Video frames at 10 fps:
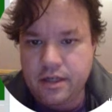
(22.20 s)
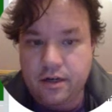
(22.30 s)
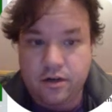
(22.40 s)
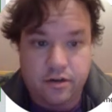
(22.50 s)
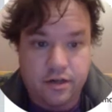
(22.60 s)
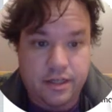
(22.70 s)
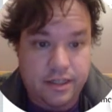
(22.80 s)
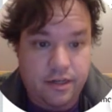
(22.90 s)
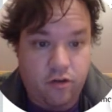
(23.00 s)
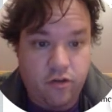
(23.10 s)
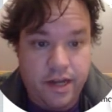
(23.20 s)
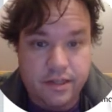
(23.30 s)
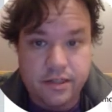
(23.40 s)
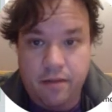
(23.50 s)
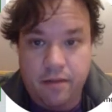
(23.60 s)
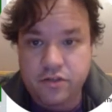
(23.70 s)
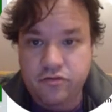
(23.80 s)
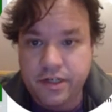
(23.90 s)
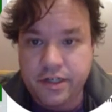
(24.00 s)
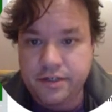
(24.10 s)
our already established
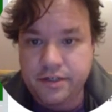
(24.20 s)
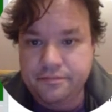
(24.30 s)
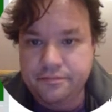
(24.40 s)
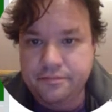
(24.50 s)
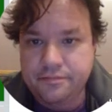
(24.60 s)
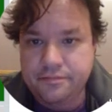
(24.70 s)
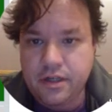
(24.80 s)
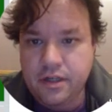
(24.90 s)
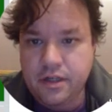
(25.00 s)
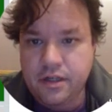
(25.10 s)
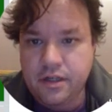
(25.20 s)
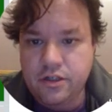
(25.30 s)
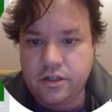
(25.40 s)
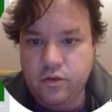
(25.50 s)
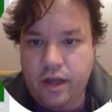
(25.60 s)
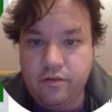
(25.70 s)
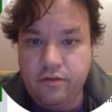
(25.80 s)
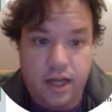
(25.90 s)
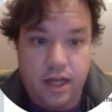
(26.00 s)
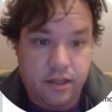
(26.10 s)
tricks, and so we have
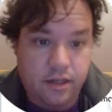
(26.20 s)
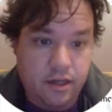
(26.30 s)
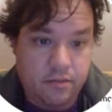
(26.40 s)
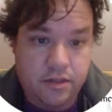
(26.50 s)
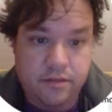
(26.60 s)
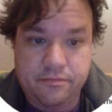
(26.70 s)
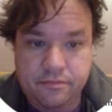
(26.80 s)
none in clubs.